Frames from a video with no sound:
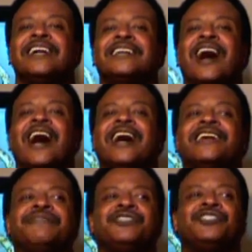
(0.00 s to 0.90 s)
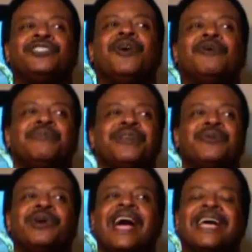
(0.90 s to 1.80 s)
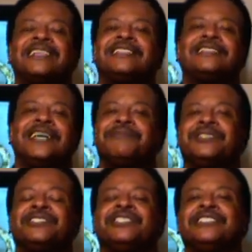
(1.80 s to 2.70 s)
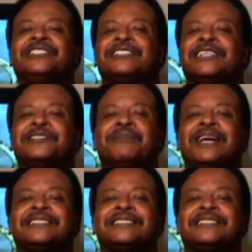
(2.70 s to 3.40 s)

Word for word: God had shown me when I accepted Jesus as my